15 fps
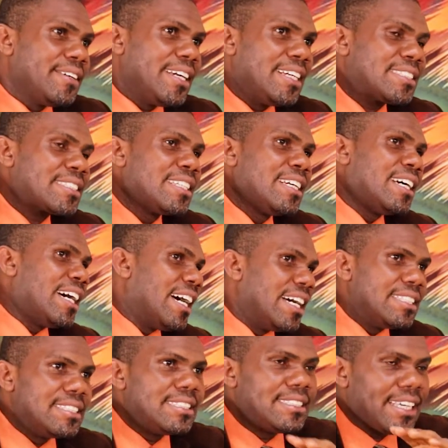it
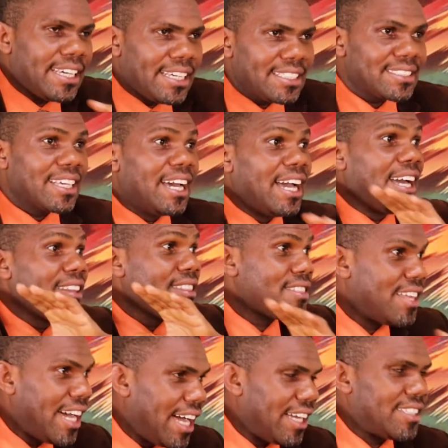and this and
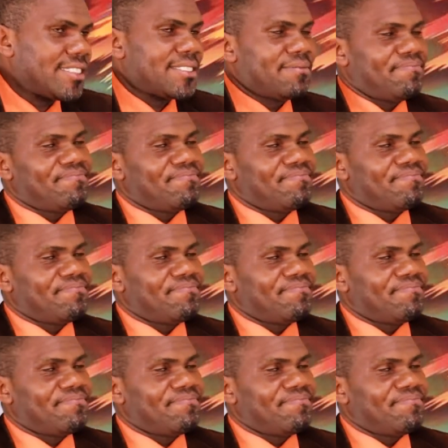that.